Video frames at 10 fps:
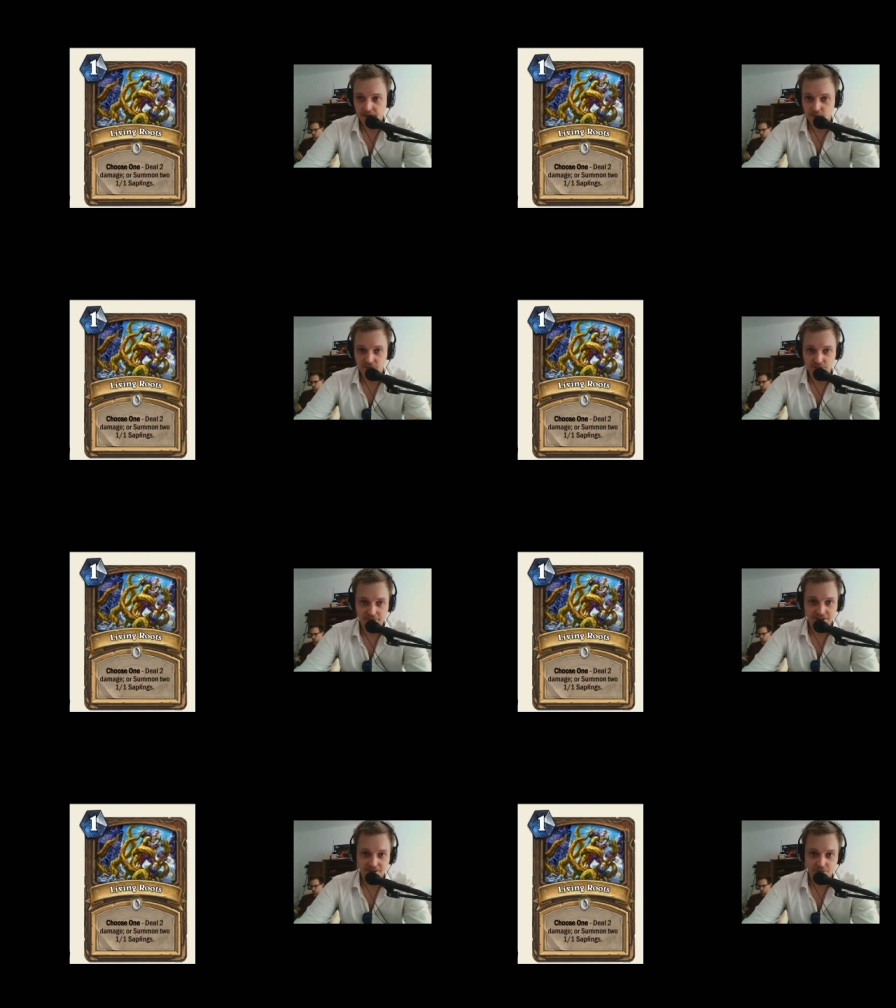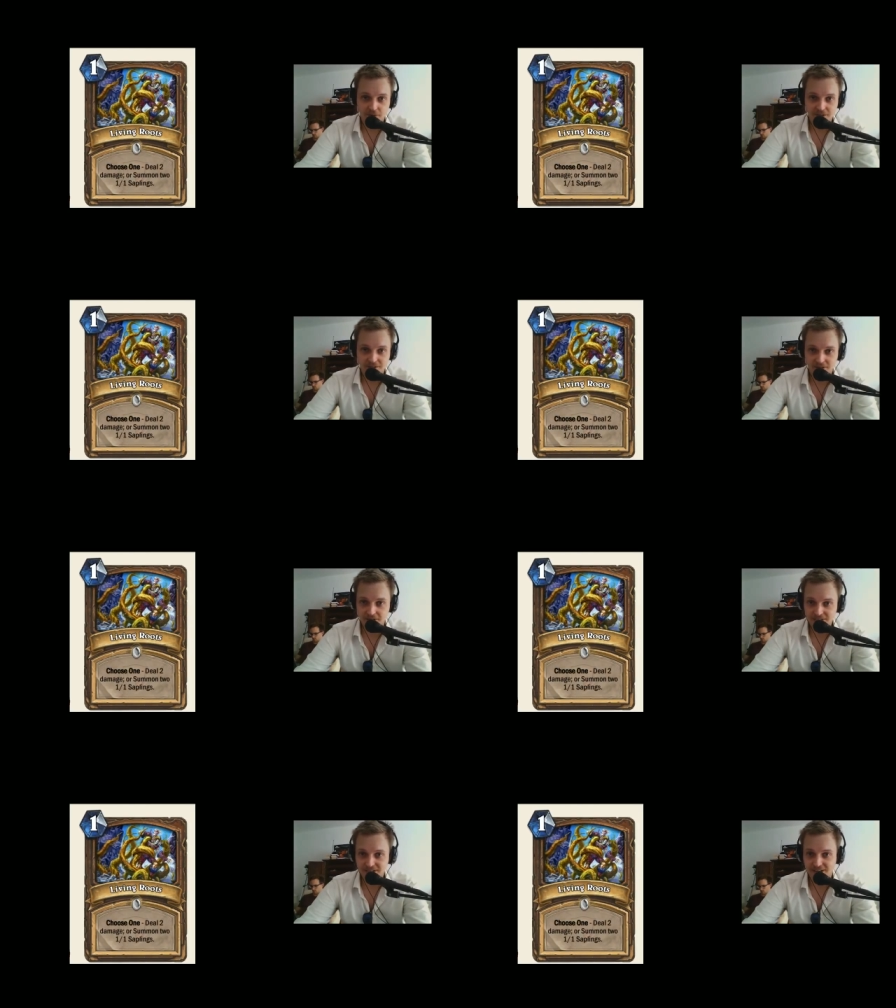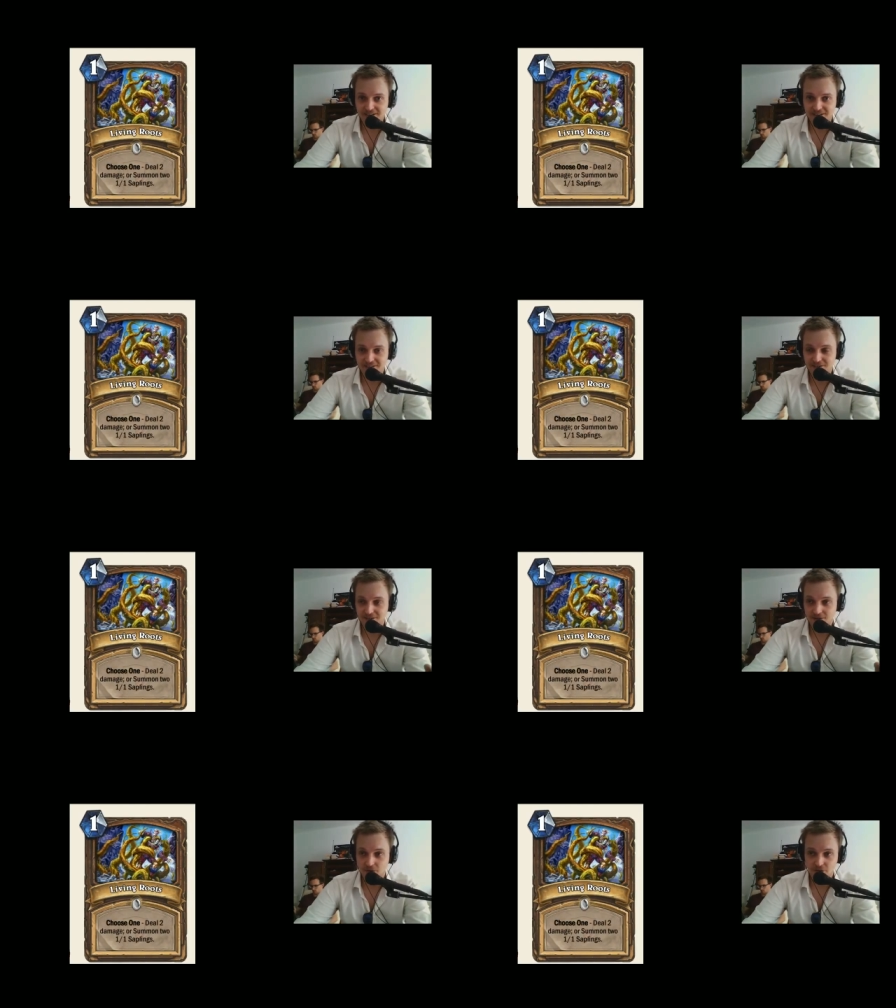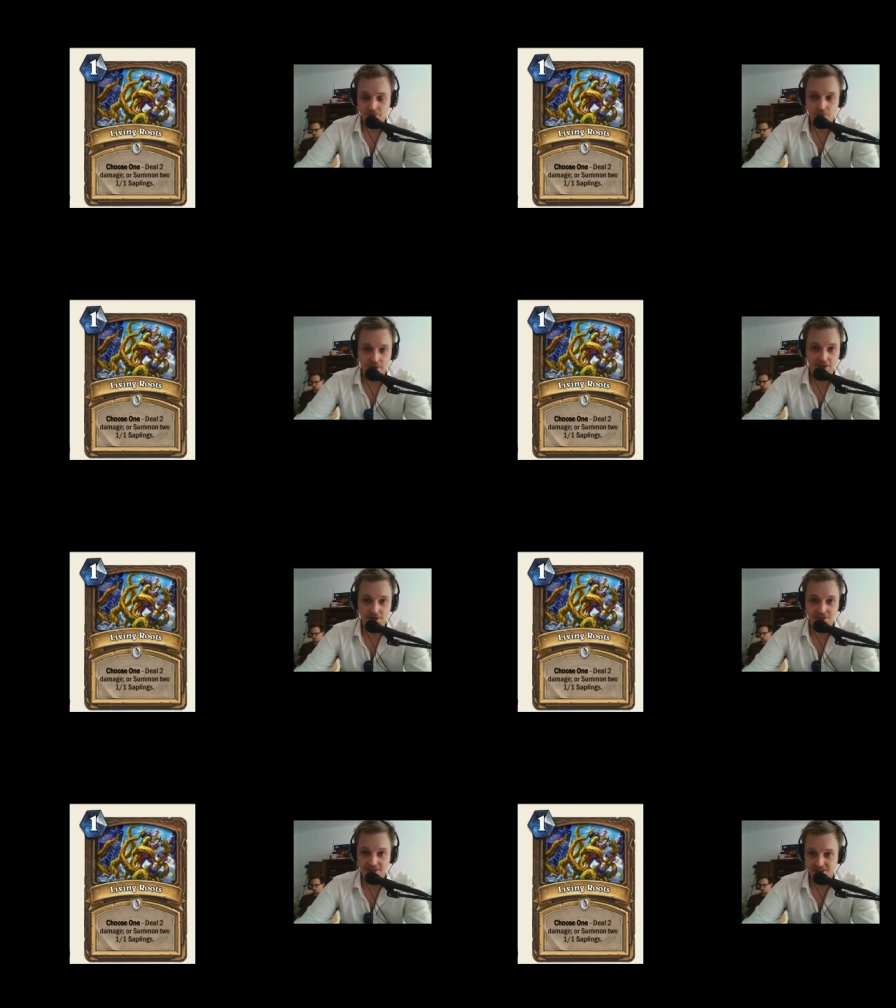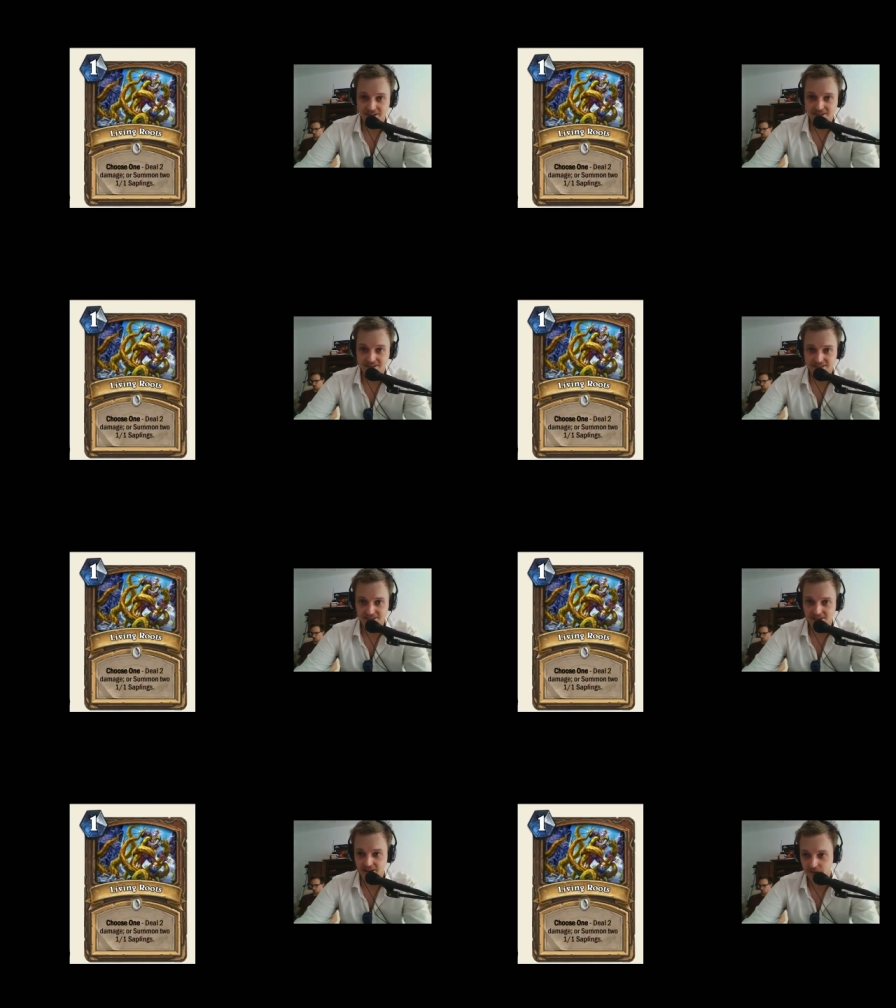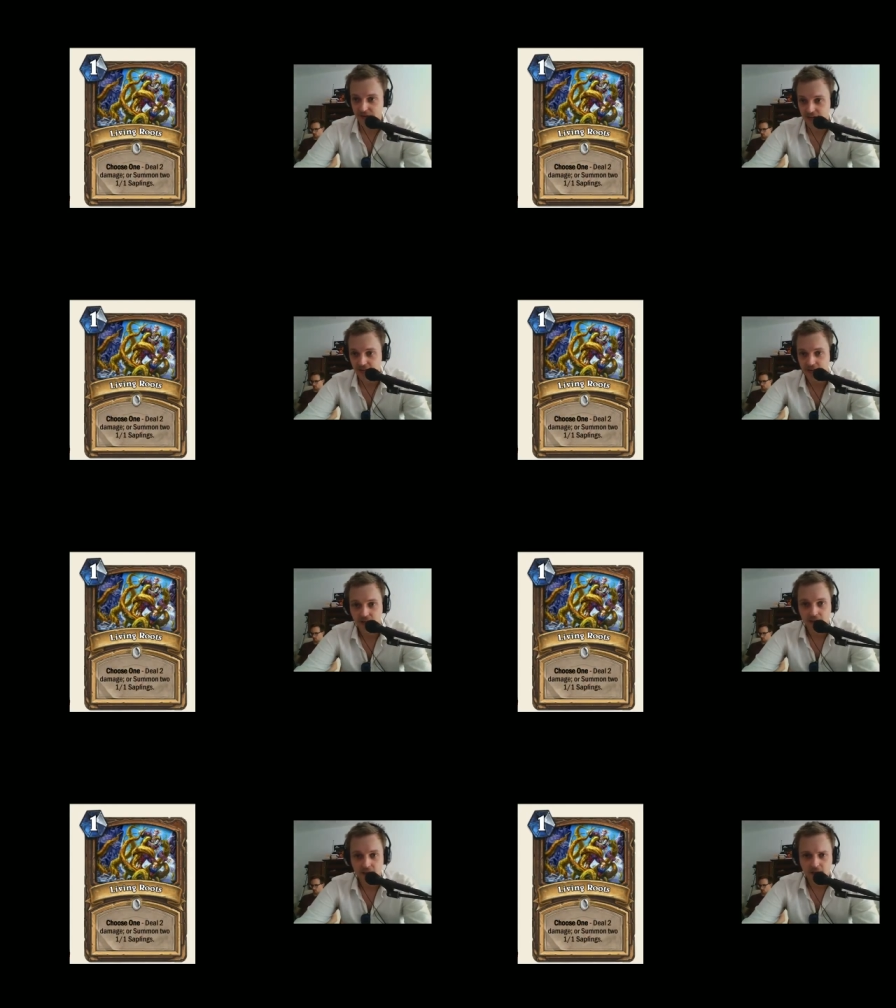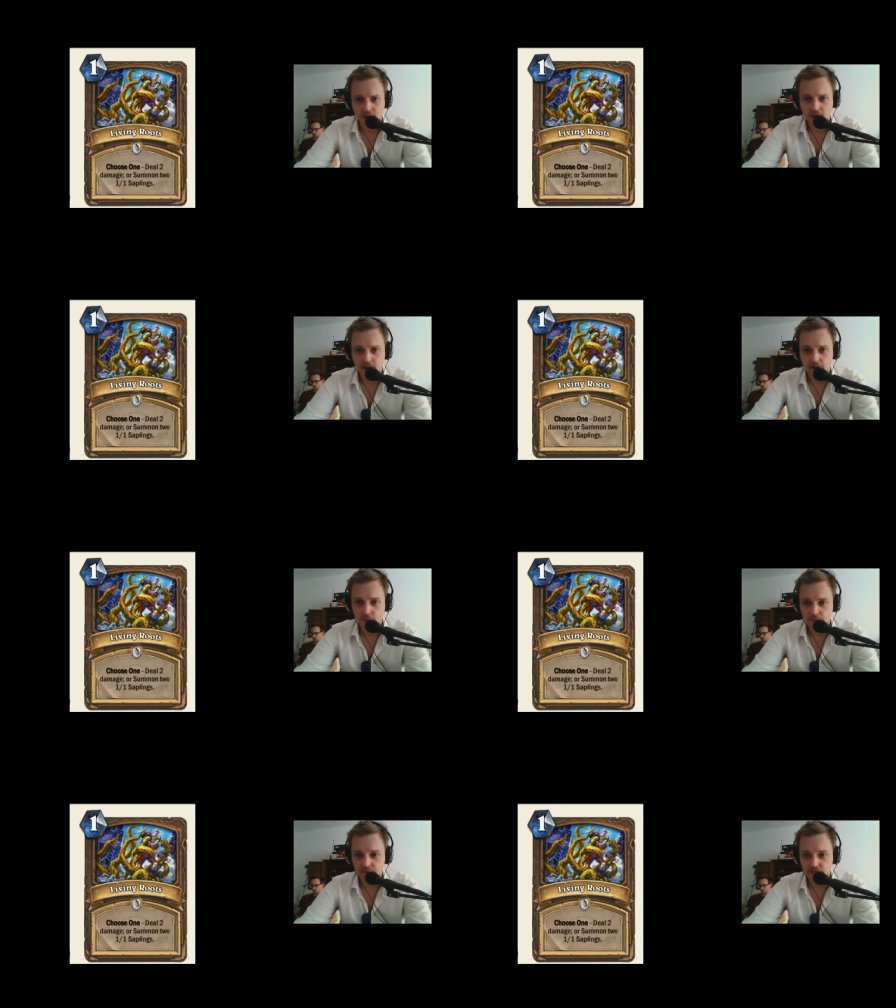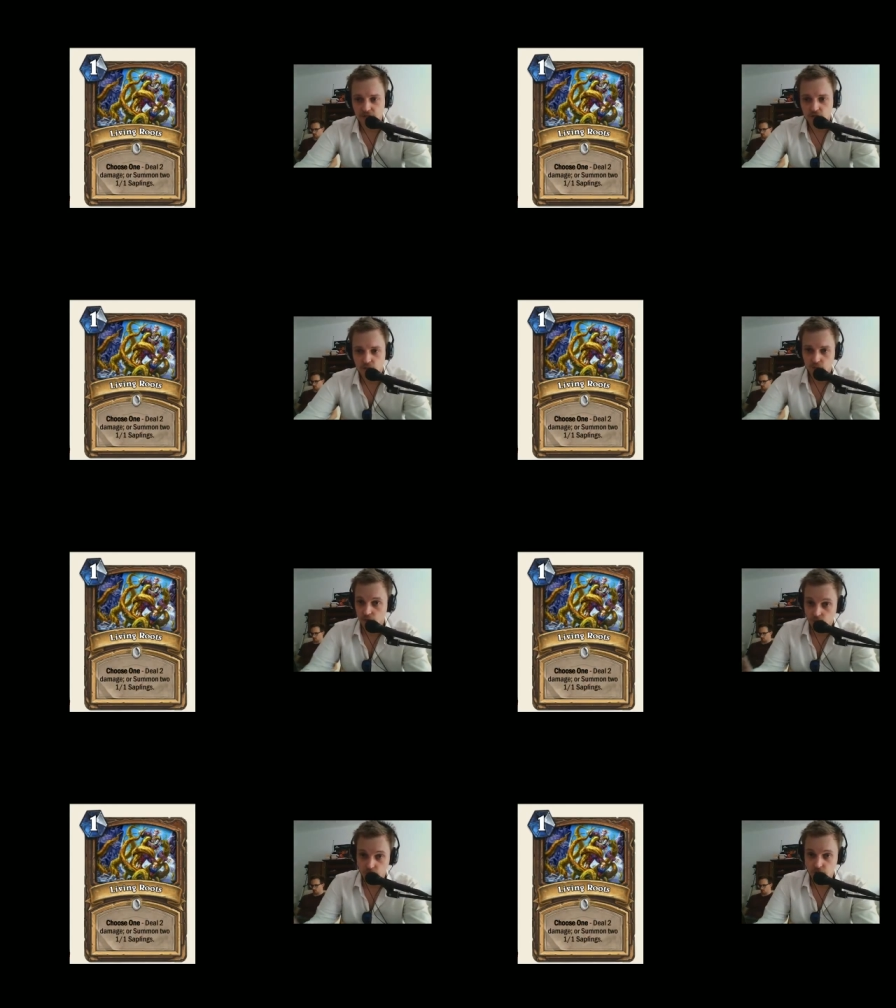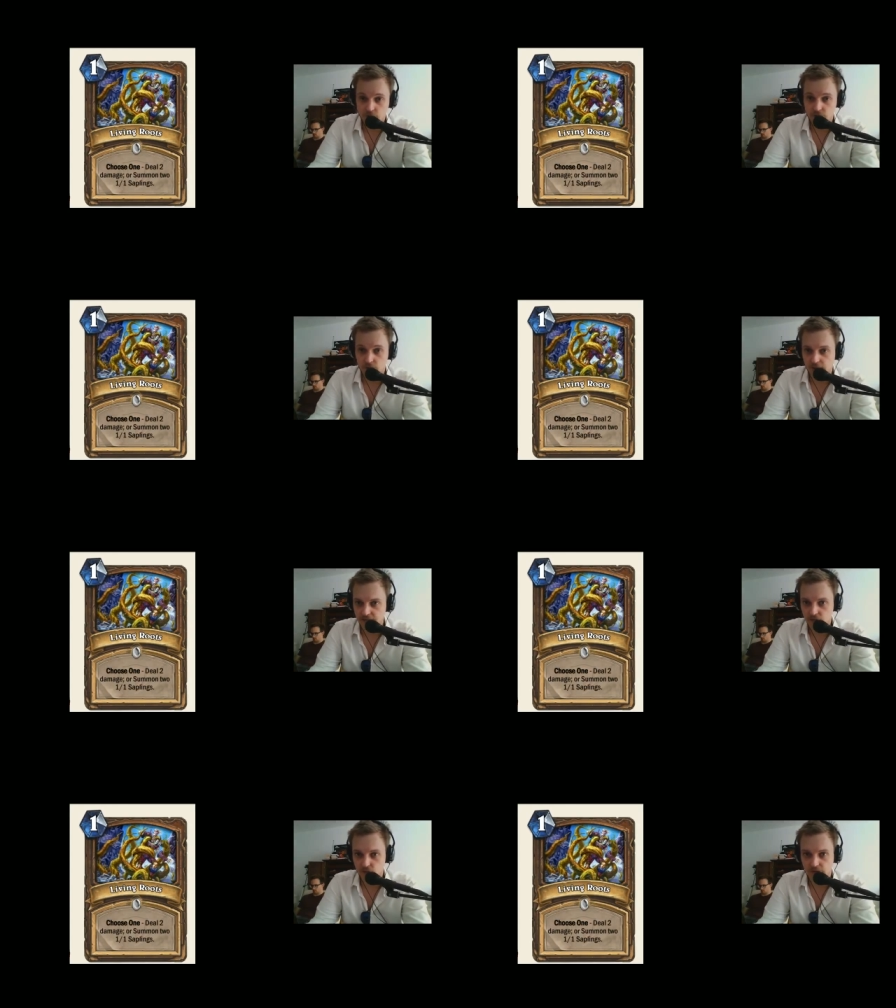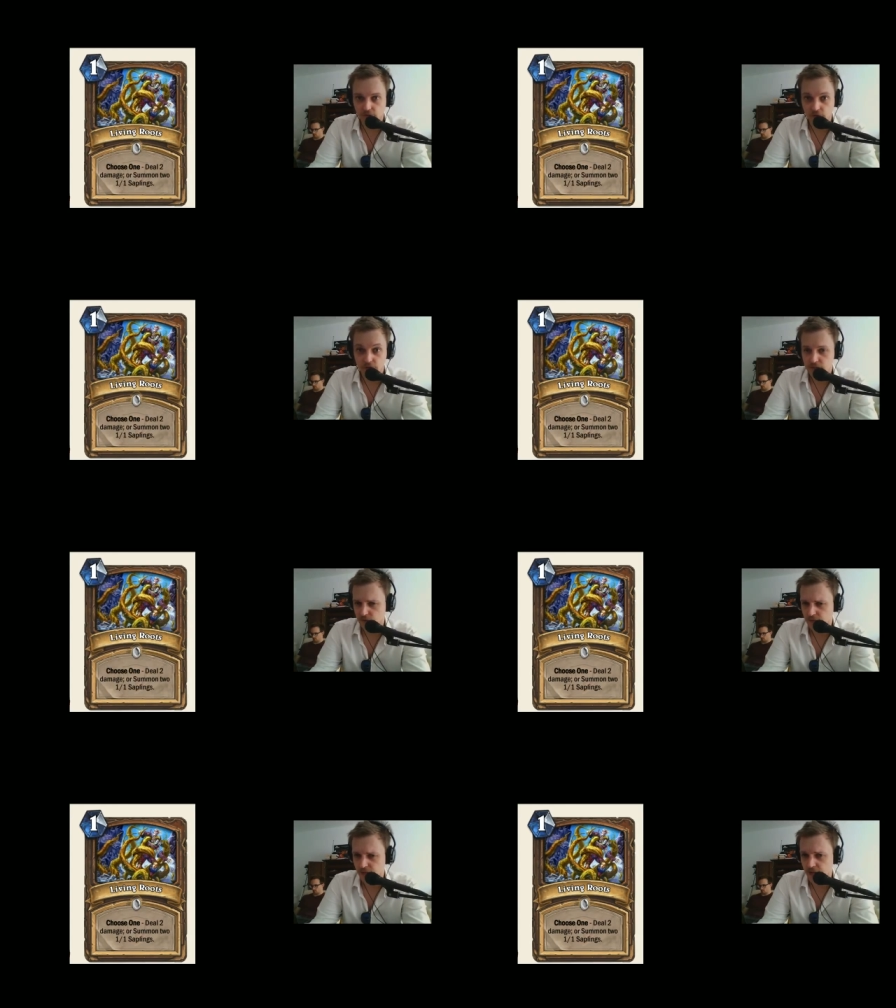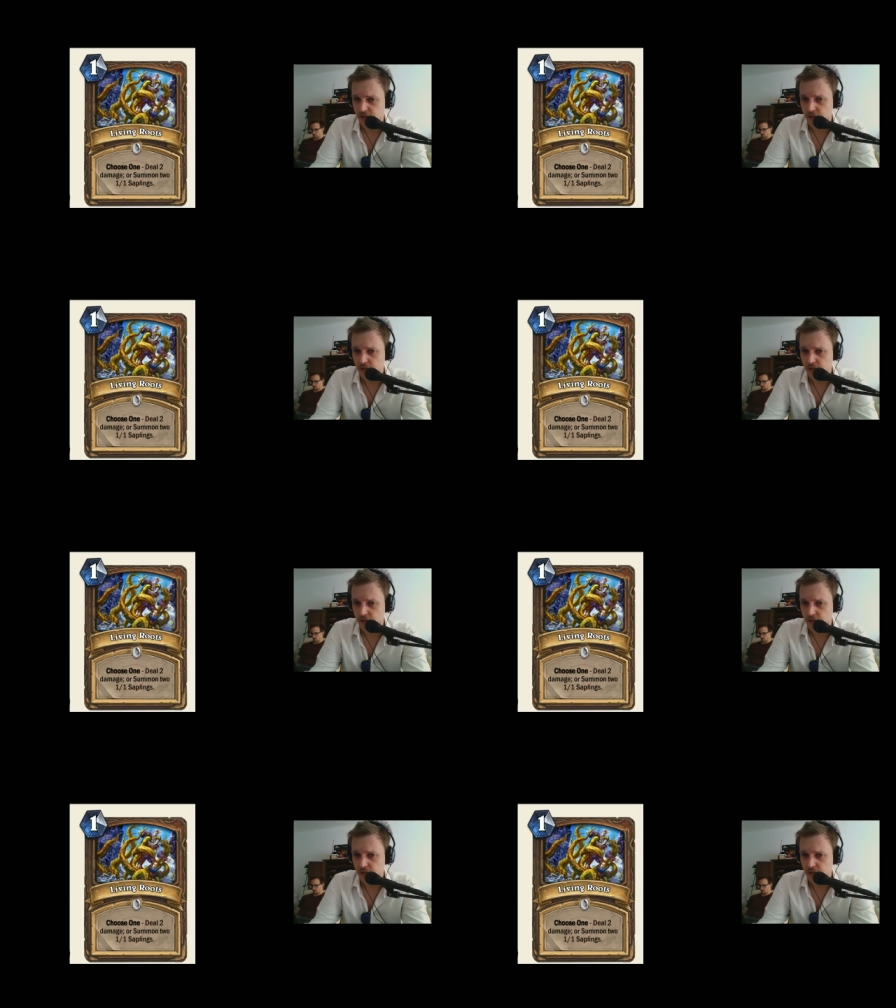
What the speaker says: Speaking of which, this card is going to be really good in that set aggro deck. Because what you do is you play Soul of the Forest and you play